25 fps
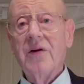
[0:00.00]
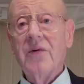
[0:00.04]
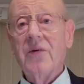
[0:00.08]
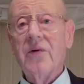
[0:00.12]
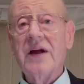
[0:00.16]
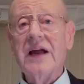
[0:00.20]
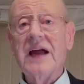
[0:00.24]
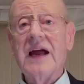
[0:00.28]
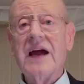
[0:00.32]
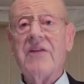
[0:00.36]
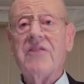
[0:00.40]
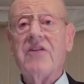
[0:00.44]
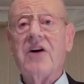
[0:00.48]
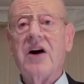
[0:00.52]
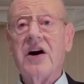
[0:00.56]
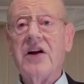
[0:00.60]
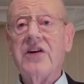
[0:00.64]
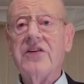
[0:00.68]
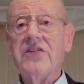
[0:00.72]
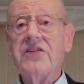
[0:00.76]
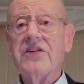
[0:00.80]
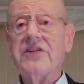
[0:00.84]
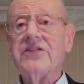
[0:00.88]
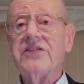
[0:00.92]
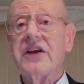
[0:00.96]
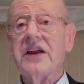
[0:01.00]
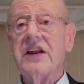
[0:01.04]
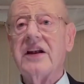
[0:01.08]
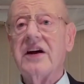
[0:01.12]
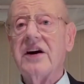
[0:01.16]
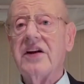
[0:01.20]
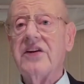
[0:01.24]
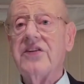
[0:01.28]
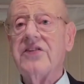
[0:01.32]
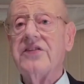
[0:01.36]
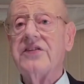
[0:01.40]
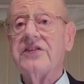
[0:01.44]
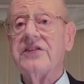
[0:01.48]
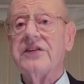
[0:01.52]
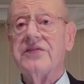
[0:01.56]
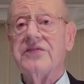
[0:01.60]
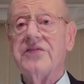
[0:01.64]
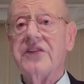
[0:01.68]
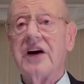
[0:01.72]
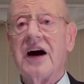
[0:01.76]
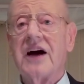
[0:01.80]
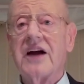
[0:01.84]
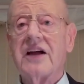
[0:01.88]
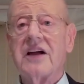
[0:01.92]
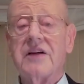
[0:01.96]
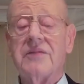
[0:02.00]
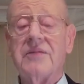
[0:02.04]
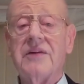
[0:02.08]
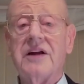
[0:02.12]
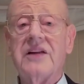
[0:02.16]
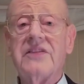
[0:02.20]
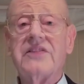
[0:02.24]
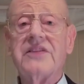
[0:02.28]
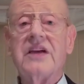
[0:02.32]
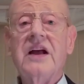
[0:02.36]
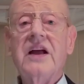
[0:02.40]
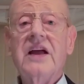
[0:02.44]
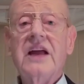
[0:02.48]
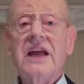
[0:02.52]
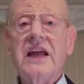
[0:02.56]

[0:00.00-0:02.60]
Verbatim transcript: We have hundreds and hundreds of documents,